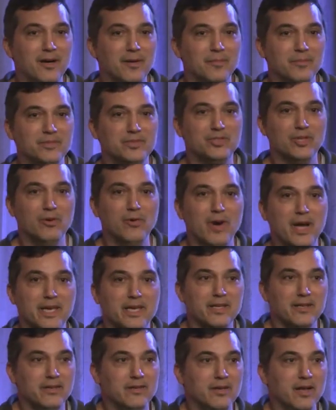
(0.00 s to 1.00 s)
so I
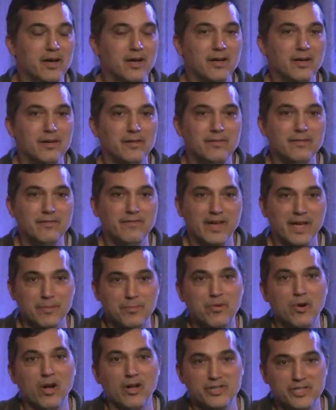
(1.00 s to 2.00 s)
can vet
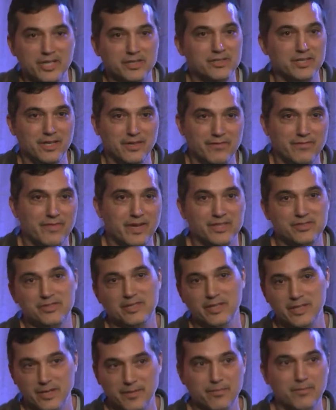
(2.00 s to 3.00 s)
projects and invest
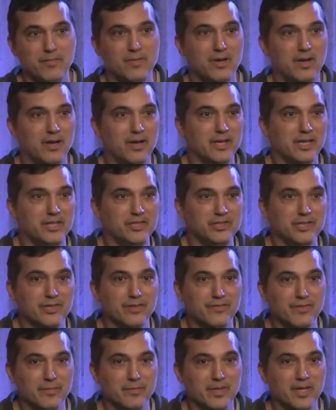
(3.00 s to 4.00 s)
in them easier
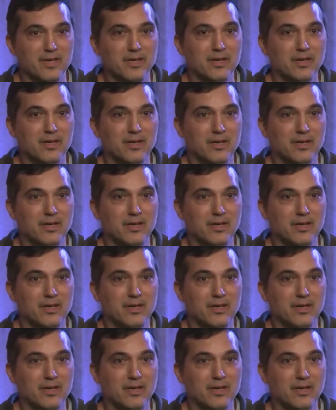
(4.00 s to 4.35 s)
from there.